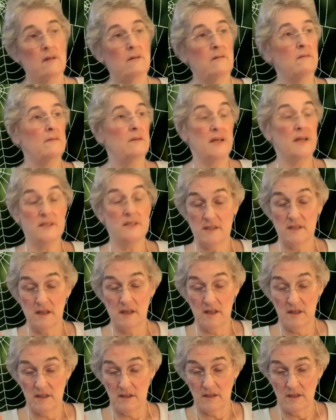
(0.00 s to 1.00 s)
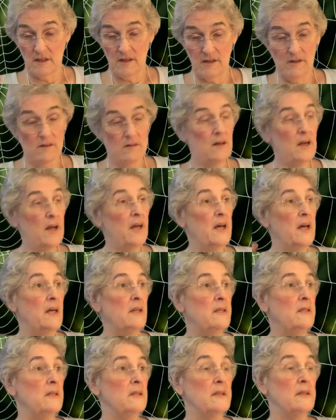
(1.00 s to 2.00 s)
That's not there,
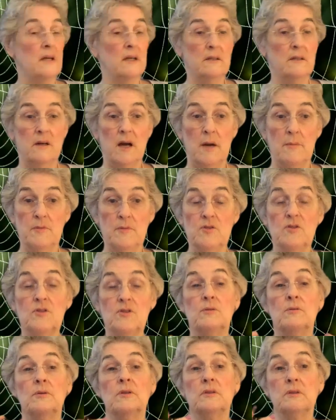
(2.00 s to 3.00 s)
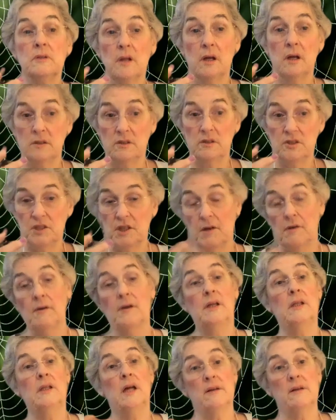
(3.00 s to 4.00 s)
and I'm used to
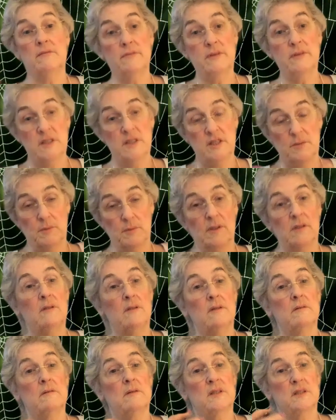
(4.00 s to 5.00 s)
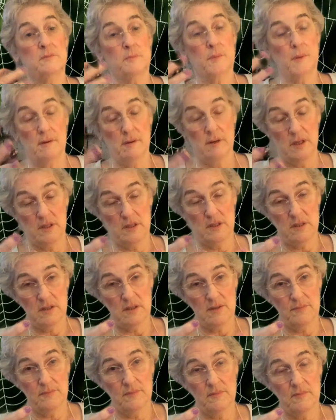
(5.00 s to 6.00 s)
sharing a lot of intimate experience,
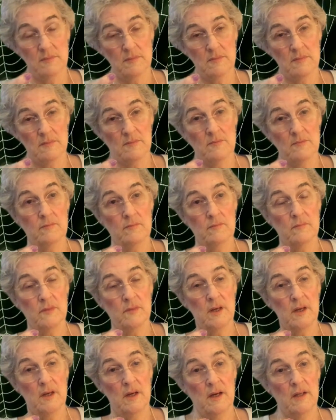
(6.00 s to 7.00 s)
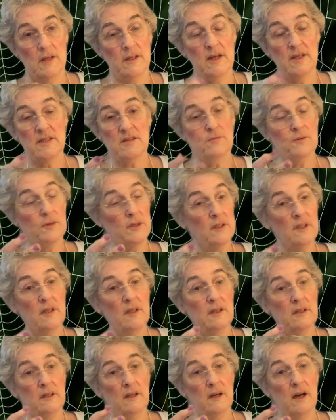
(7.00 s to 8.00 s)
and that's
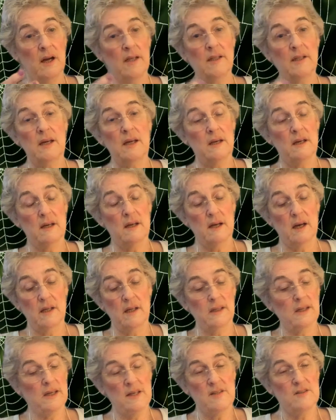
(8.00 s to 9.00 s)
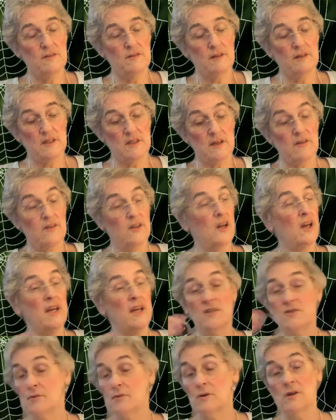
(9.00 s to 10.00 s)
really I can't do that. You
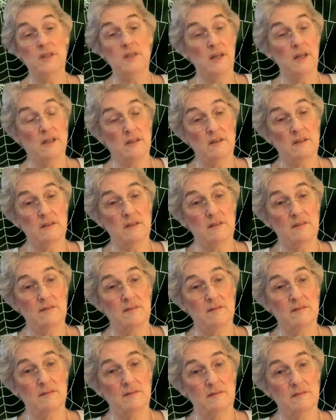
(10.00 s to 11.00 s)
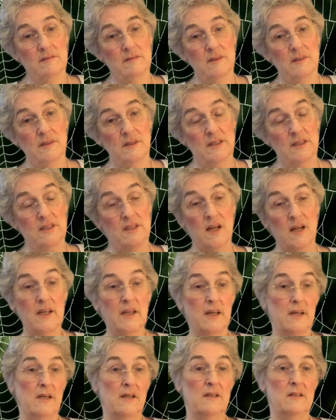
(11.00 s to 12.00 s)
can't draw down. At least I
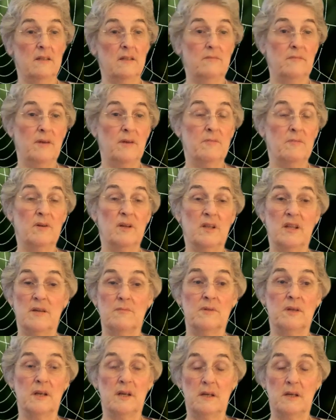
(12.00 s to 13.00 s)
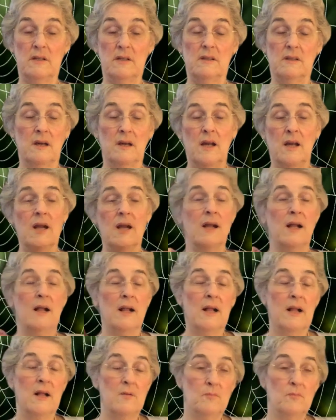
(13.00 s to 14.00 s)
can't. Maybe one of them can,
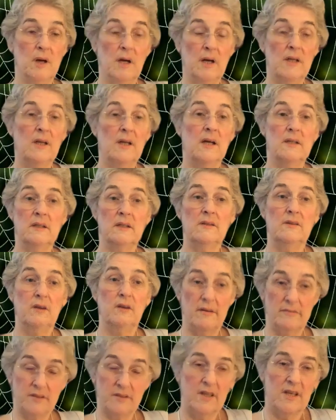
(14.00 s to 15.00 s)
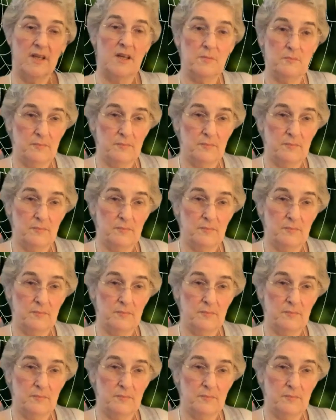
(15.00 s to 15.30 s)
but you have to keep